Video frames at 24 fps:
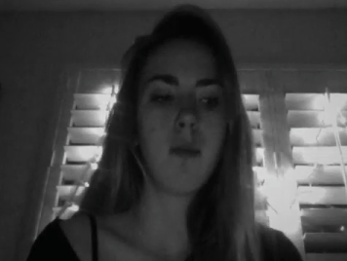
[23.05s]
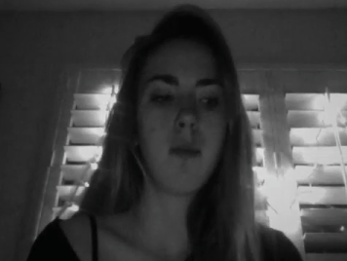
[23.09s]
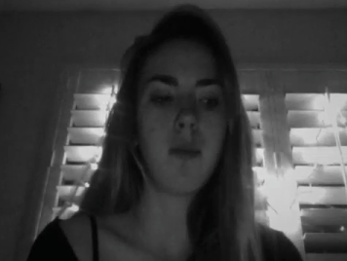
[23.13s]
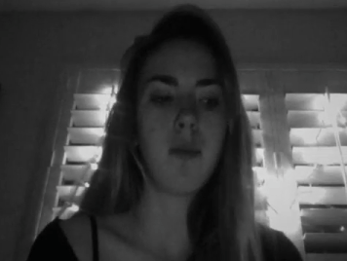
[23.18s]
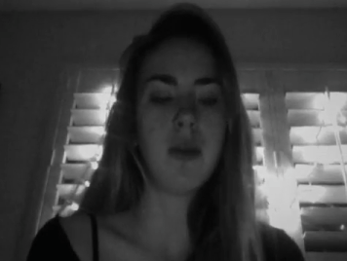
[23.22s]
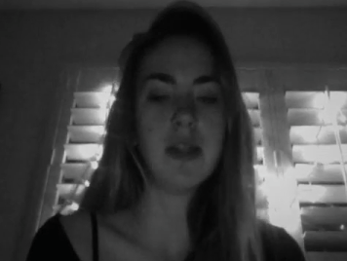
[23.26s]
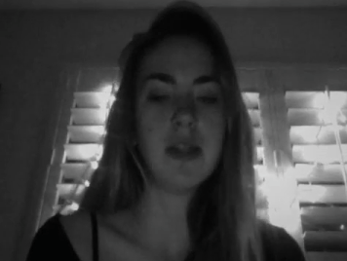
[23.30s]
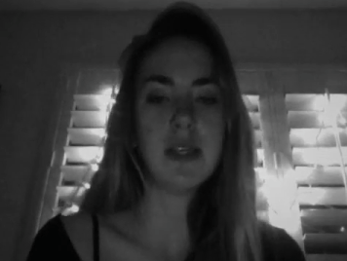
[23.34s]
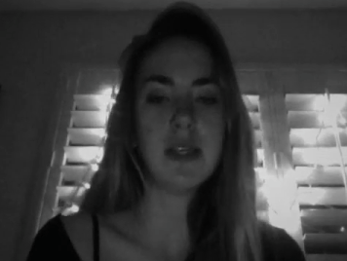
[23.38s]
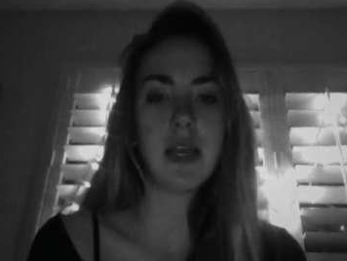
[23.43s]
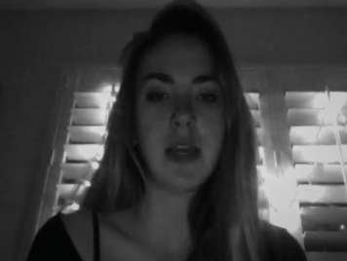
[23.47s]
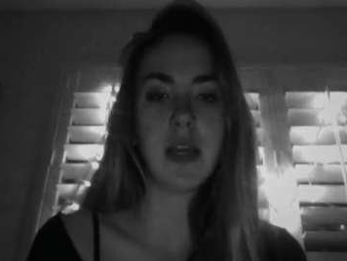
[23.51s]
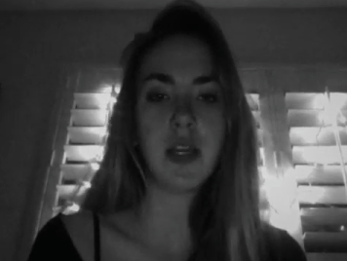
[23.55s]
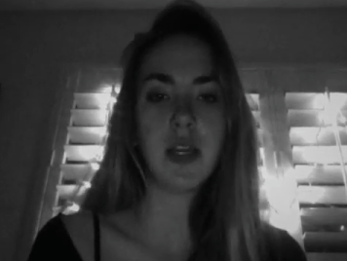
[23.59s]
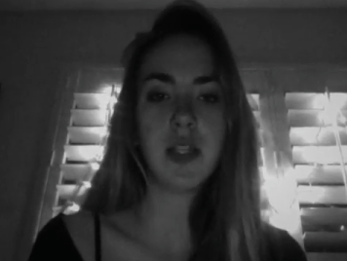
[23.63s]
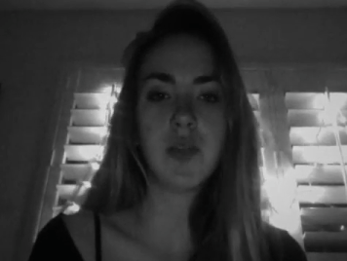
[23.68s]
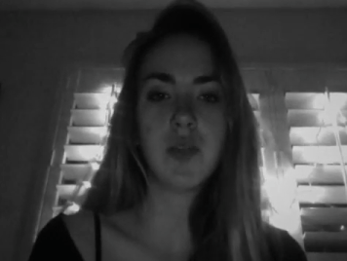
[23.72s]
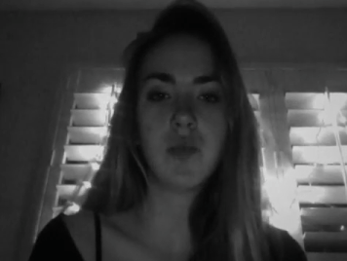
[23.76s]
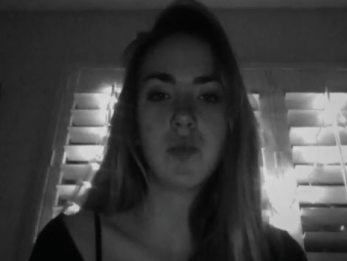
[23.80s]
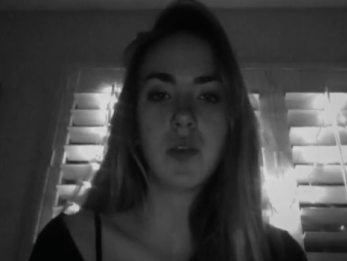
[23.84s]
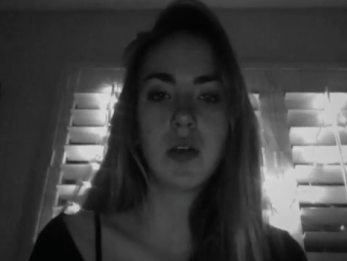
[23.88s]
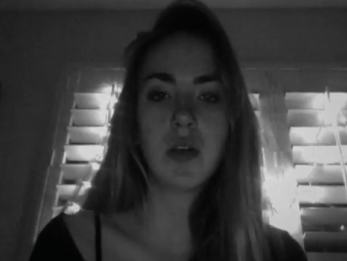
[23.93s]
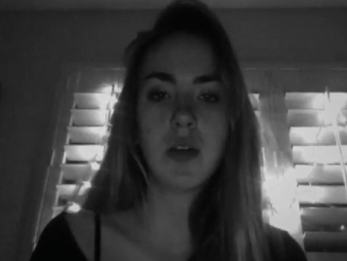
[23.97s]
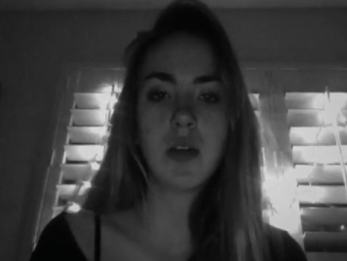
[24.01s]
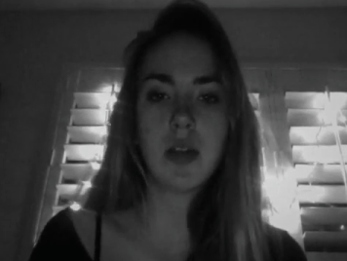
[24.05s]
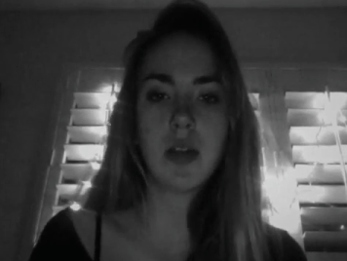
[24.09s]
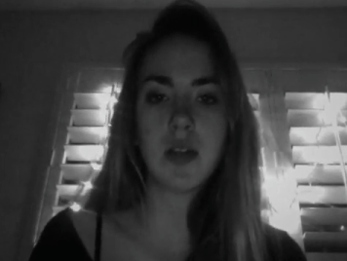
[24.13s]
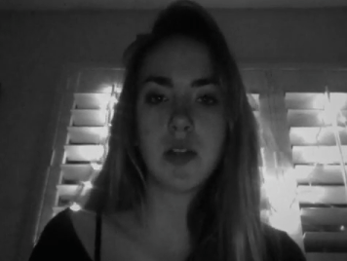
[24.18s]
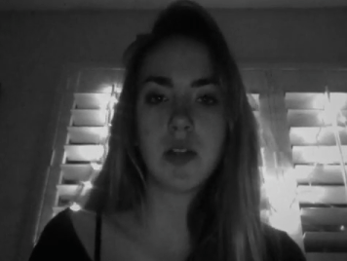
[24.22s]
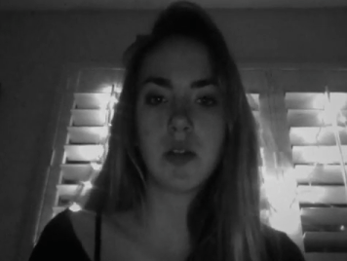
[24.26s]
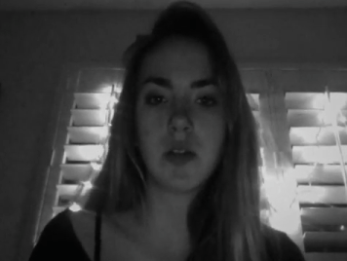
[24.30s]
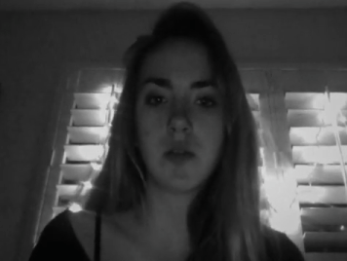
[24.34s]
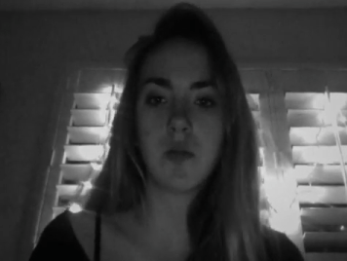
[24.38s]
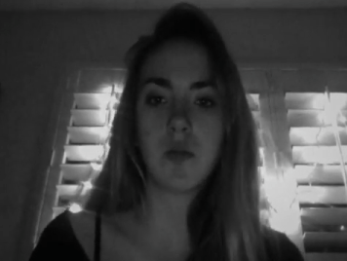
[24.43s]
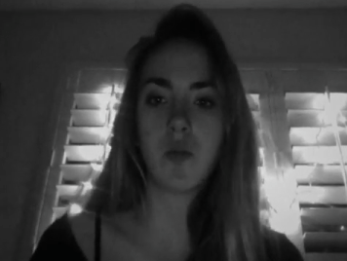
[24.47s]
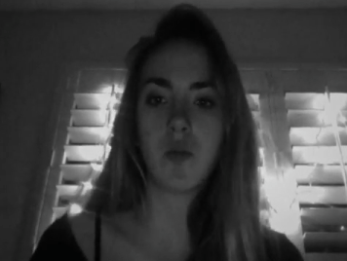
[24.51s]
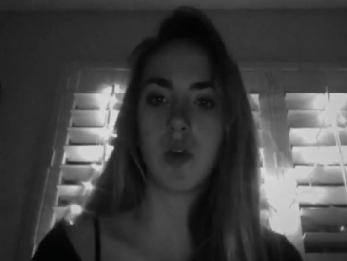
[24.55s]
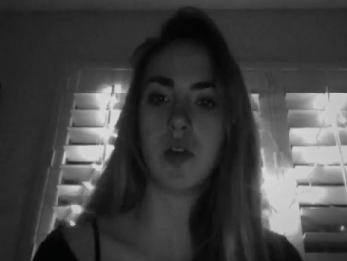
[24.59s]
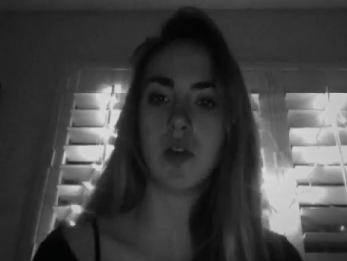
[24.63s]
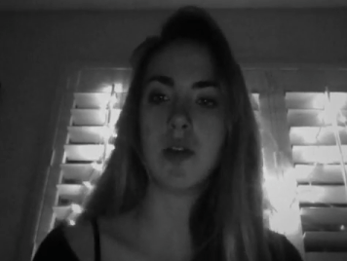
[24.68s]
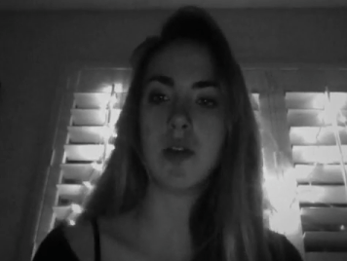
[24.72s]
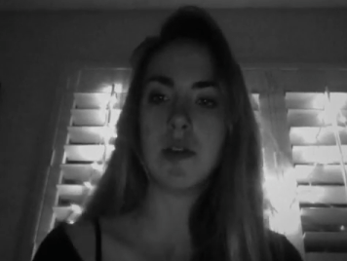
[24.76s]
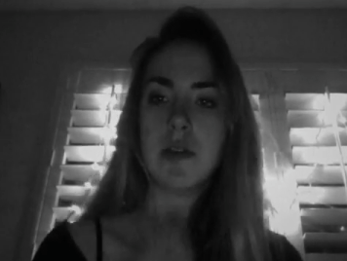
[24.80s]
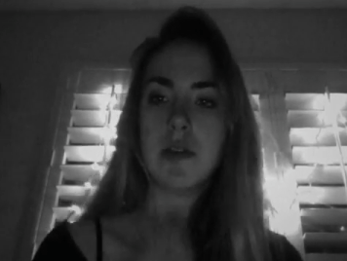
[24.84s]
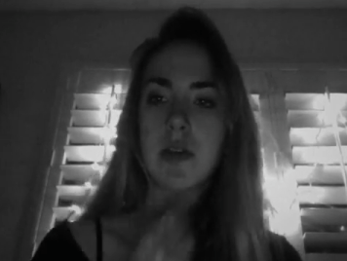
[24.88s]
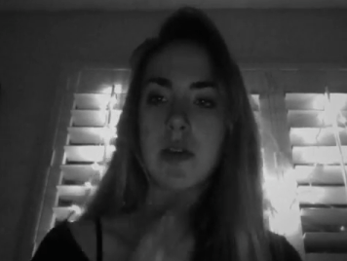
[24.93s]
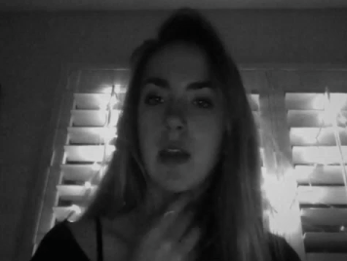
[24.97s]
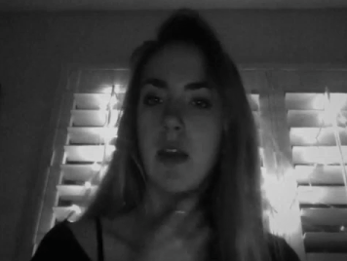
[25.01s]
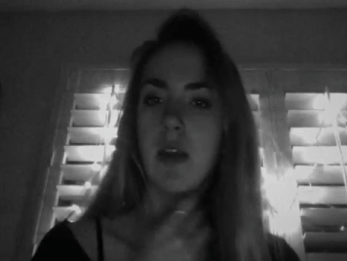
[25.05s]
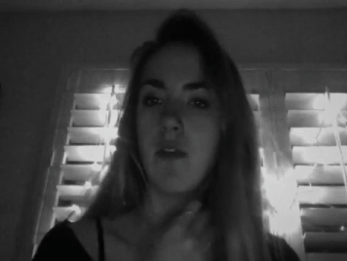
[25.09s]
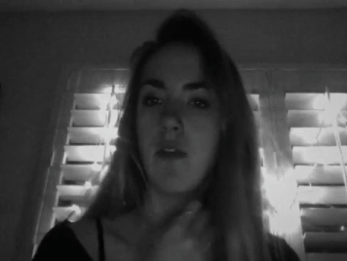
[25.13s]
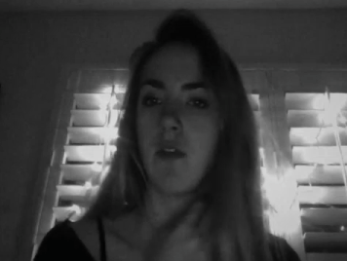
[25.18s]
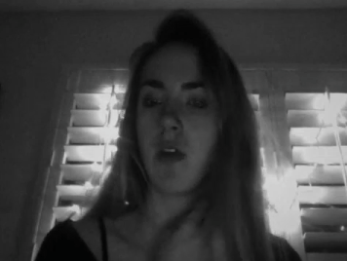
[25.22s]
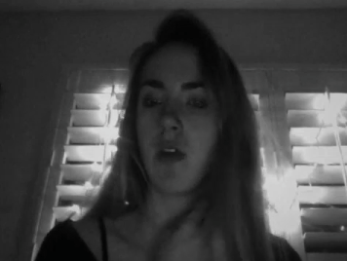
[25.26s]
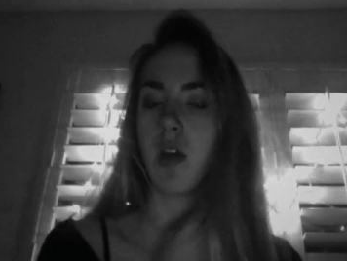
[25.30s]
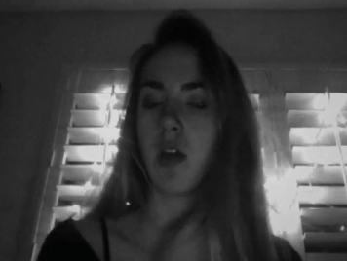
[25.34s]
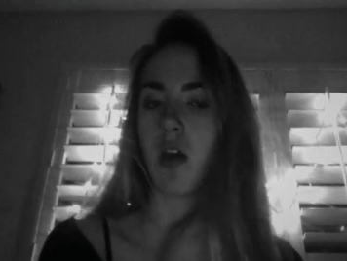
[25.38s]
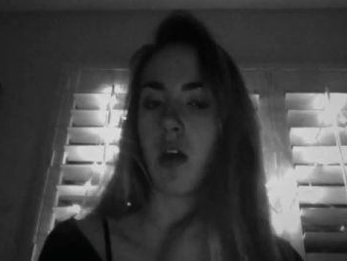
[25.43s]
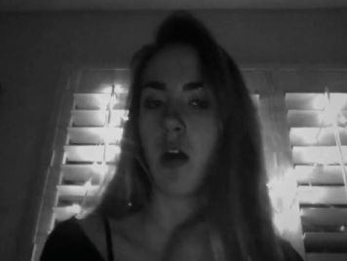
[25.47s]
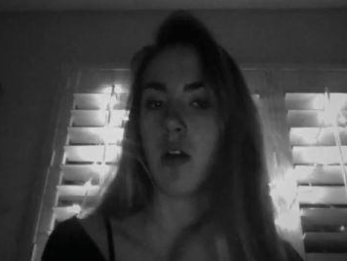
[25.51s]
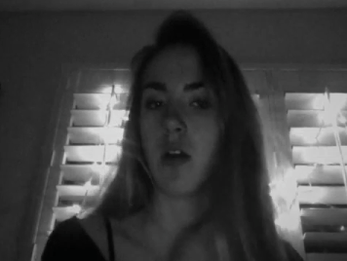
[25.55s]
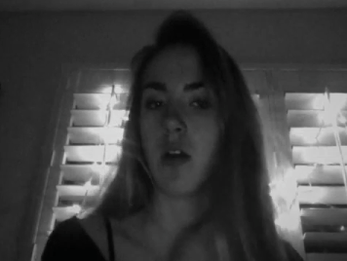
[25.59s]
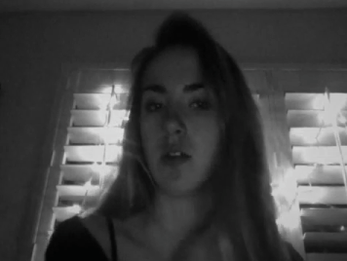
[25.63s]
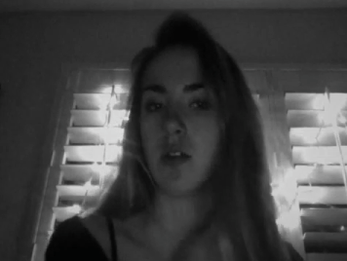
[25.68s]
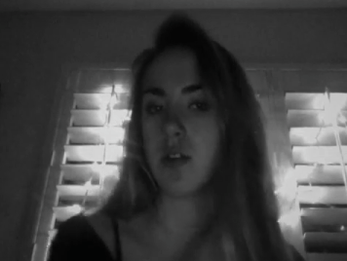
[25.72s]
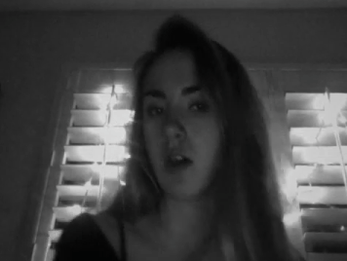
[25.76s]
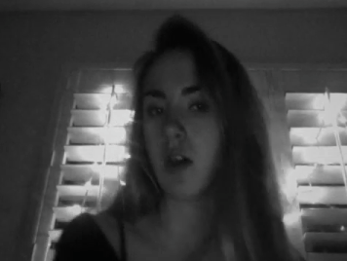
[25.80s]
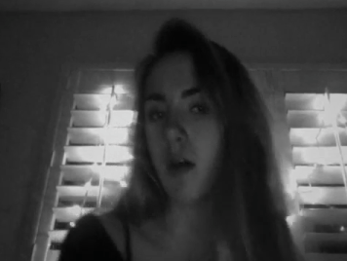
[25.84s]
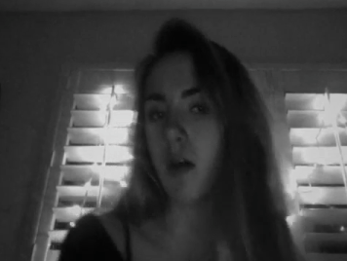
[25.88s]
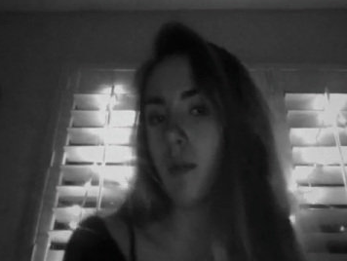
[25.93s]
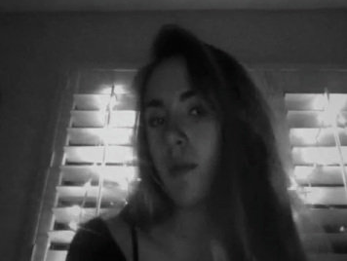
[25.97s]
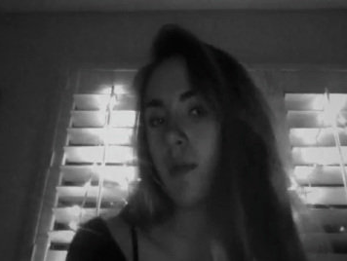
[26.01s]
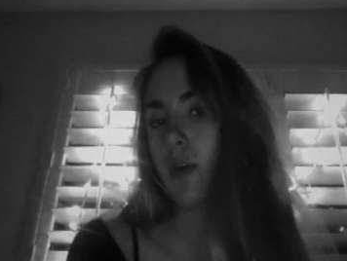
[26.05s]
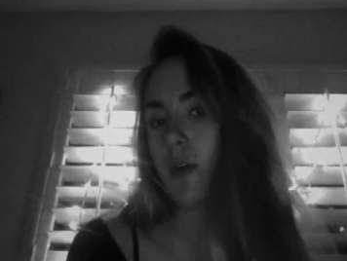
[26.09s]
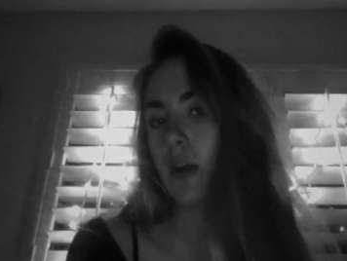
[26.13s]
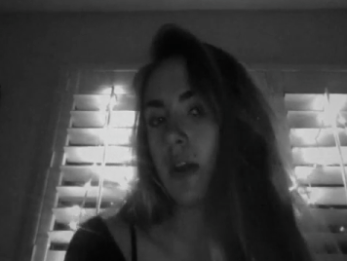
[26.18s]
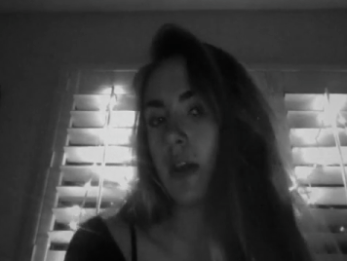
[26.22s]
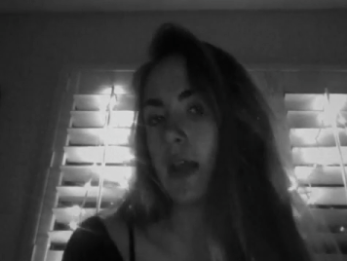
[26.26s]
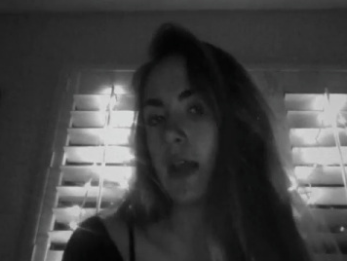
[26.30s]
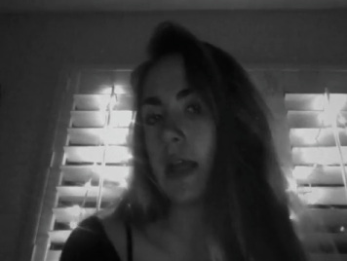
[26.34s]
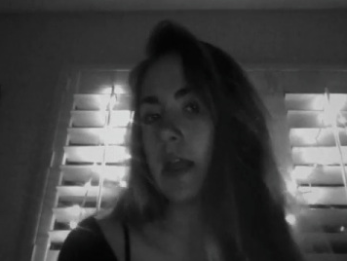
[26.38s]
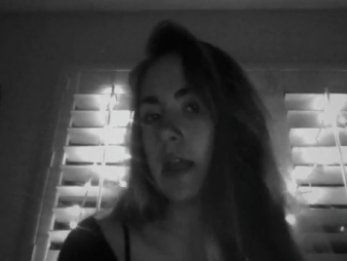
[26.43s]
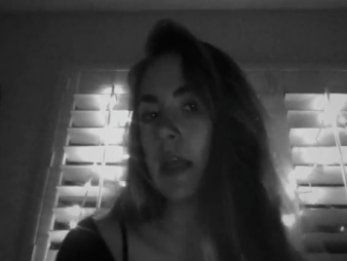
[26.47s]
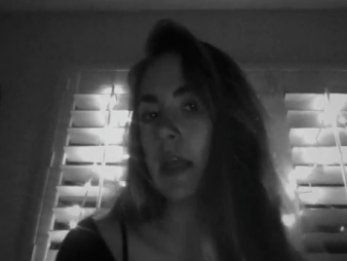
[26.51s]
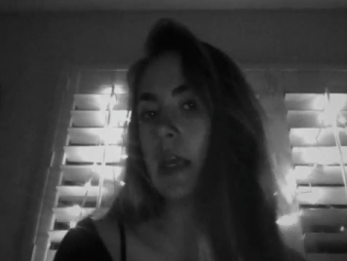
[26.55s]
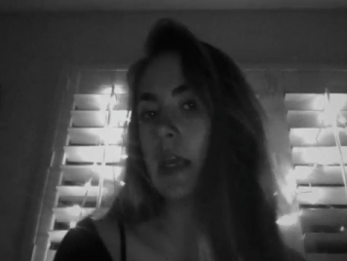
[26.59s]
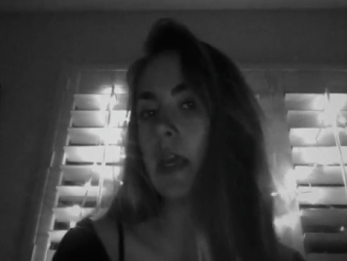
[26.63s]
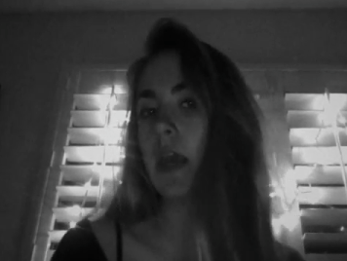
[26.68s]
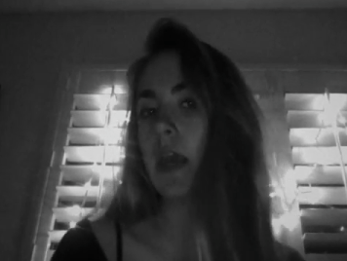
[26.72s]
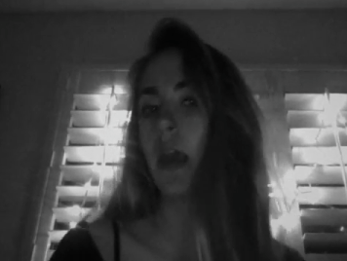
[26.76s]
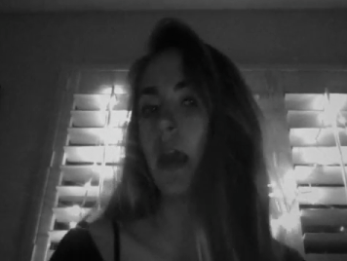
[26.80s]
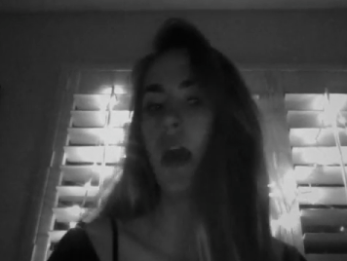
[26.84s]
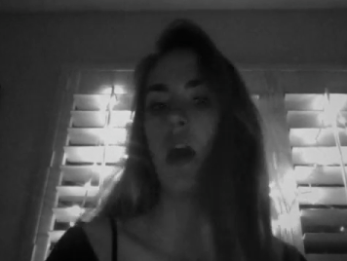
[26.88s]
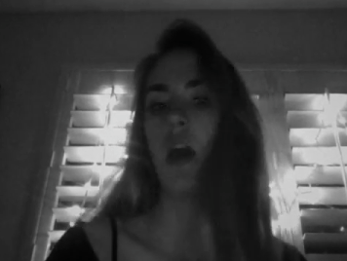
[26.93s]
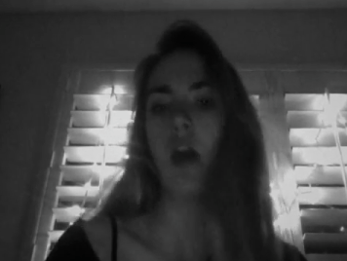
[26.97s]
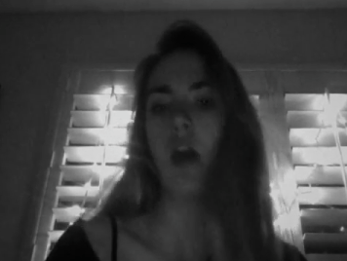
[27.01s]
I just wanted to answer some questions that I've gotten on Tumblr lately.